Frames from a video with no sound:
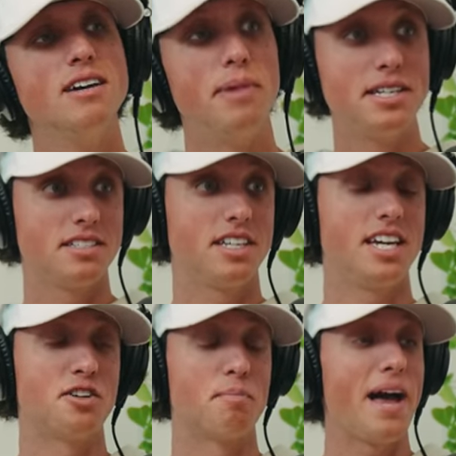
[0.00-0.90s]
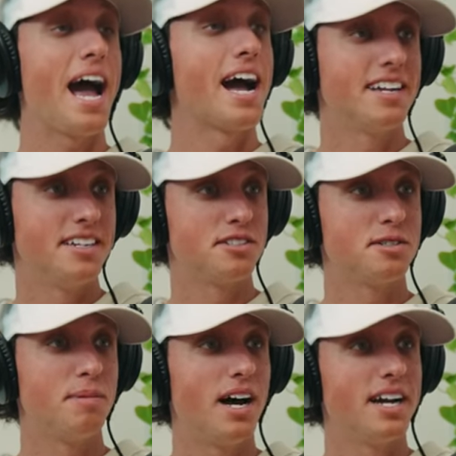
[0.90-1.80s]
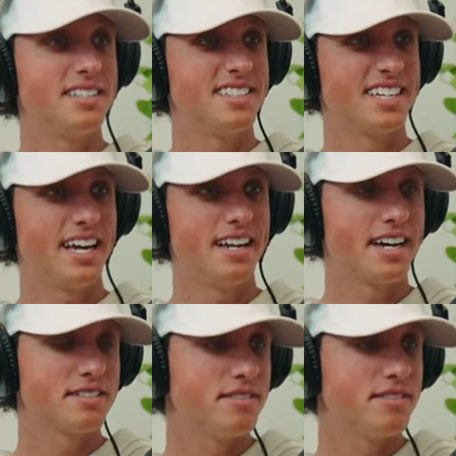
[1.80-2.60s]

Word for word: basically in your back and in your spine. It's like that X